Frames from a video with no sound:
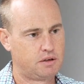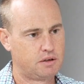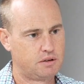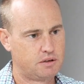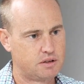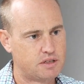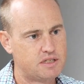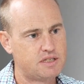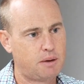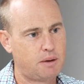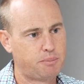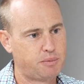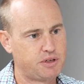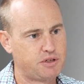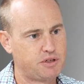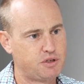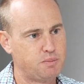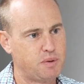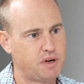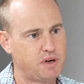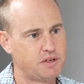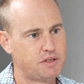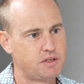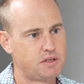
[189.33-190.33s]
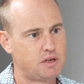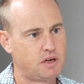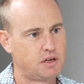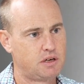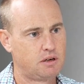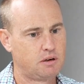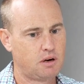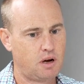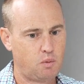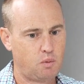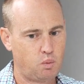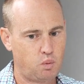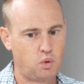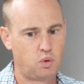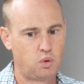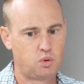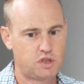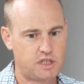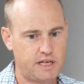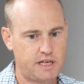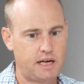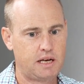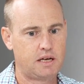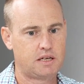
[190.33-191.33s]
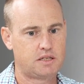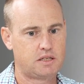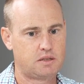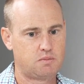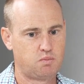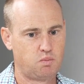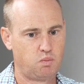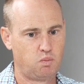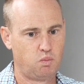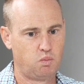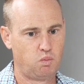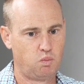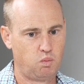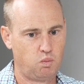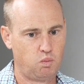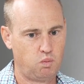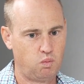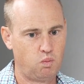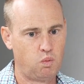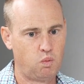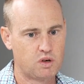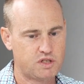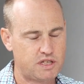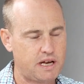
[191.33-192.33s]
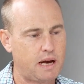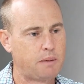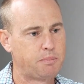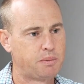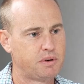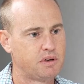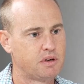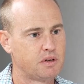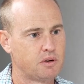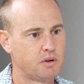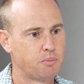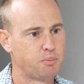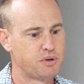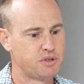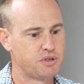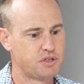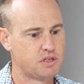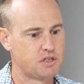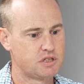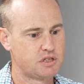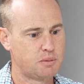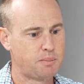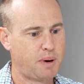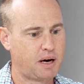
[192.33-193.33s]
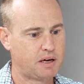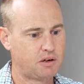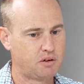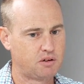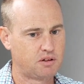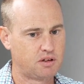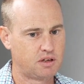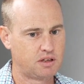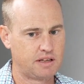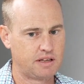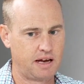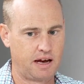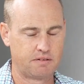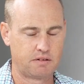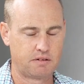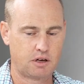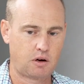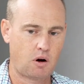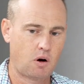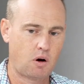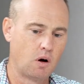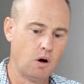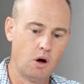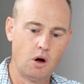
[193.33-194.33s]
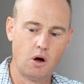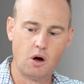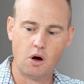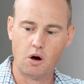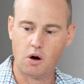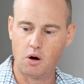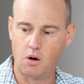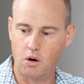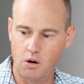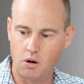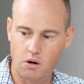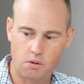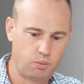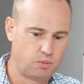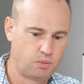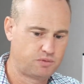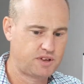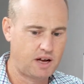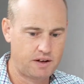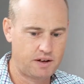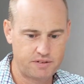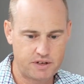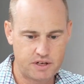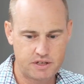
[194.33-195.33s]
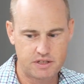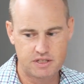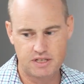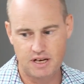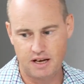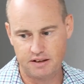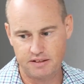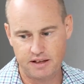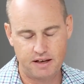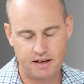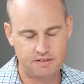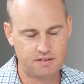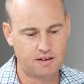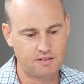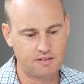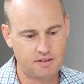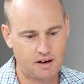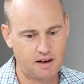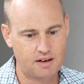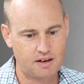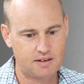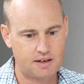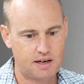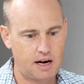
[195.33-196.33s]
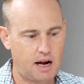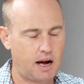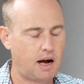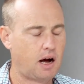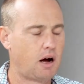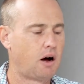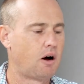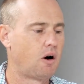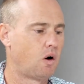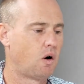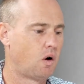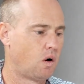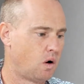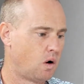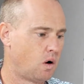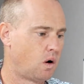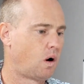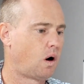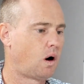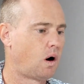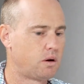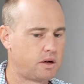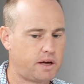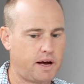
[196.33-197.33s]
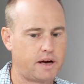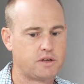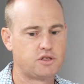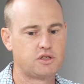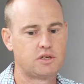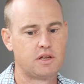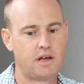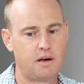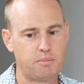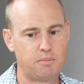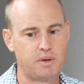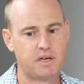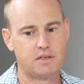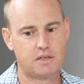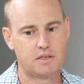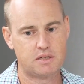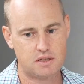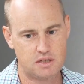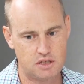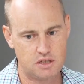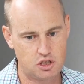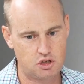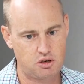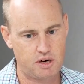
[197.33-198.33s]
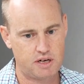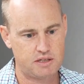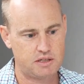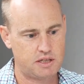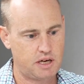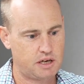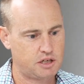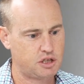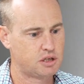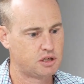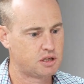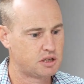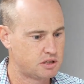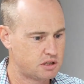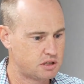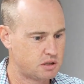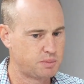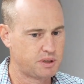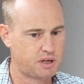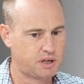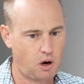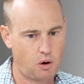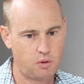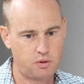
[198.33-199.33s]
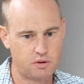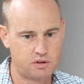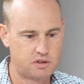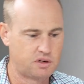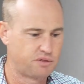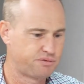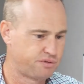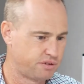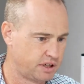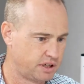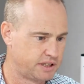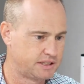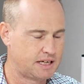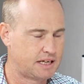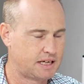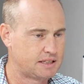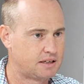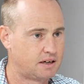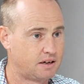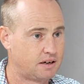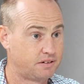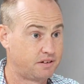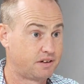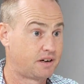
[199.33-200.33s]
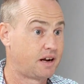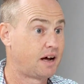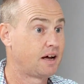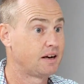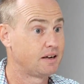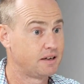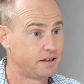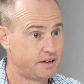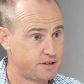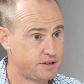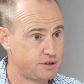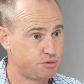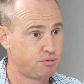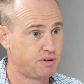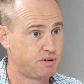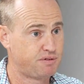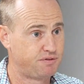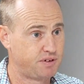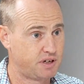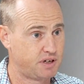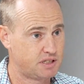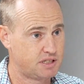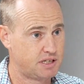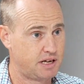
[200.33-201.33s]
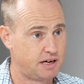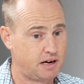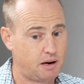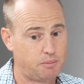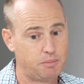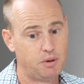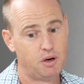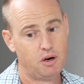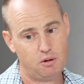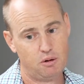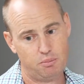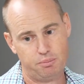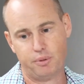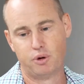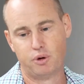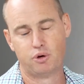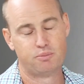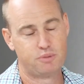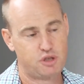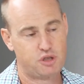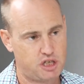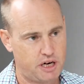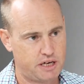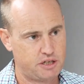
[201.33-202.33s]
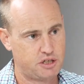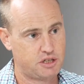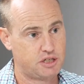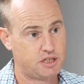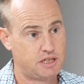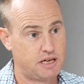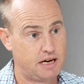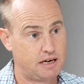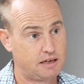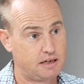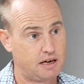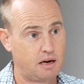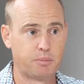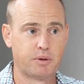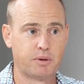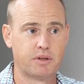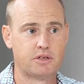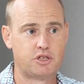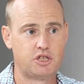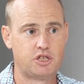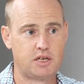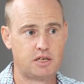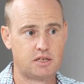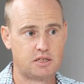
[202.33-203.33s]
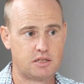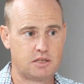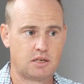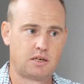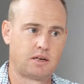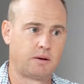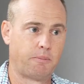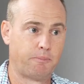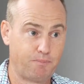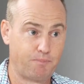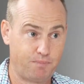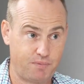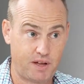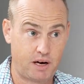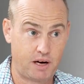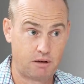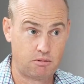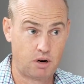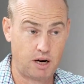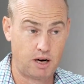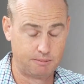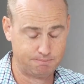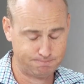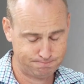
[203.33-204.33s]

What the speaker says: Something's missed. And you're like, well, tell us what's happened in the business to make you think that. And they go, oh, we've done this, done that, da-da-da-da-da. Oh, okay, so that means this transaction needs to be coded differently, da-da-da-da-da. Let us refix that up. Boom, changes the outcome of the GST. They're right.